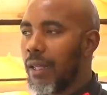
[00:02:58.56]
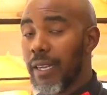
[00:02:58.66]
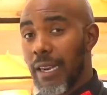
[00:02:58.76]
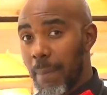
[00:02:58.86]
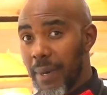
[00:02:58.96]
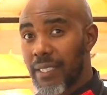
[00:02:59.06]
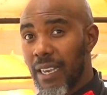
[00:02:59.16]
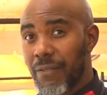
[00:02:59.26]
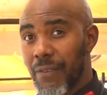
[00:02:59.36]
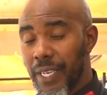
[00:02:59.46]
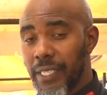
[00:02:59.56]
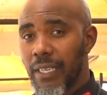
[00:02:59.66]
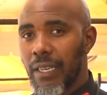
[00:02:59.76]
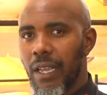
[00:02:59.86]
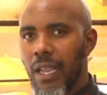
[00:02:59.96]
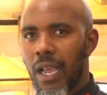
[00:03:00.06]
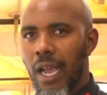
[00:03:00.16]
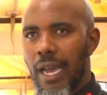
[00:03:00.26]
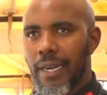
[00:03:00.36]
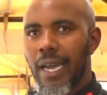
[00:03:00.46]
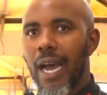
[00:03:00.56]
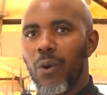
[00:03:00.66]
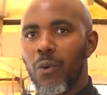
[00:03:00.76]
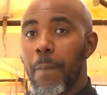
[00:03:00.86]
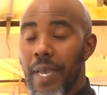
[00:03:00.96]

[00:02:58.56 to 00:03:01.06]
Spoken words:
The numbers have risen, and I would